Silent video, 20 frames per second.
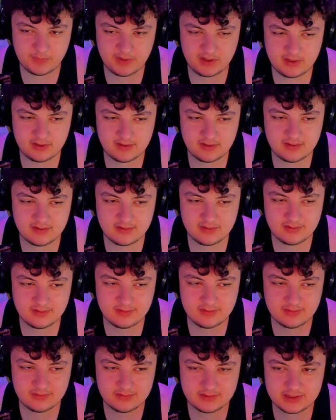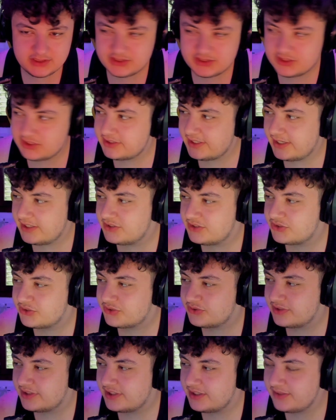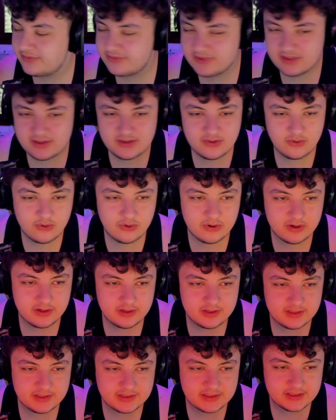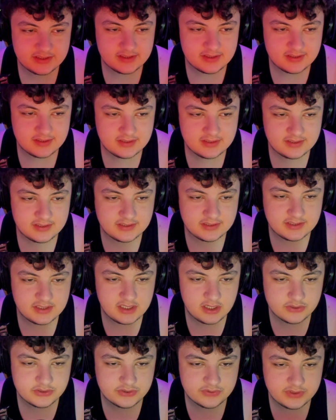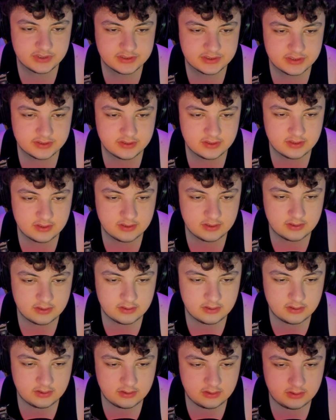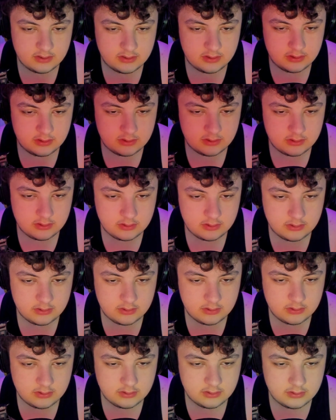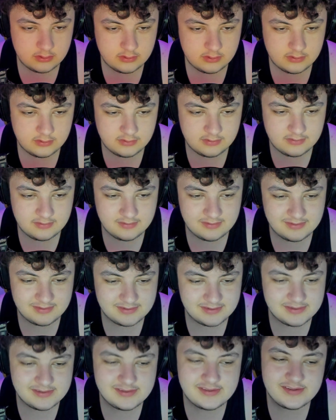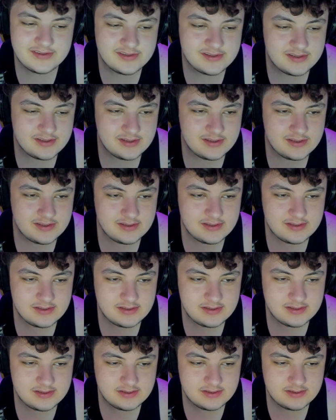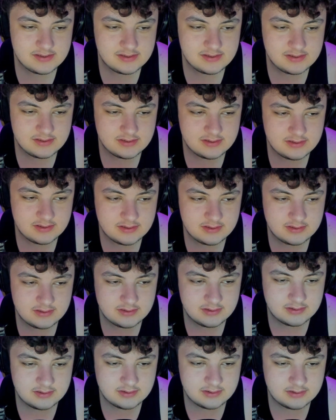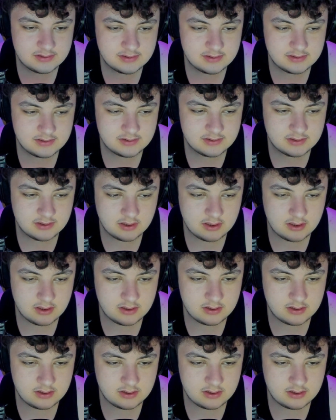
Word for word: I mean... Did just Andrew leave the door? Isn't isn't house arrested? Someone's broken, bro. Nah, bro. Shit. No way.